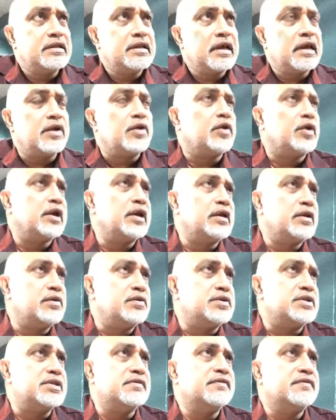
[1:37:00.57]
and all
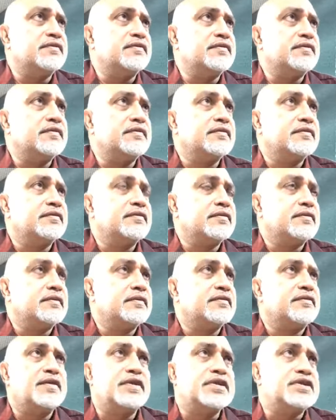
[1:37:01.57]
inclusive,
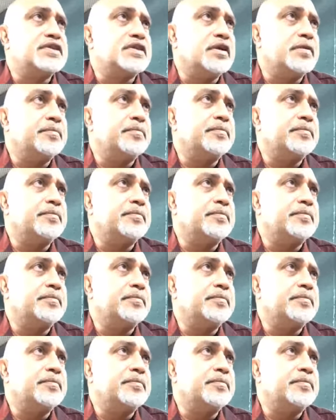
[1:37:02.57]
full stop.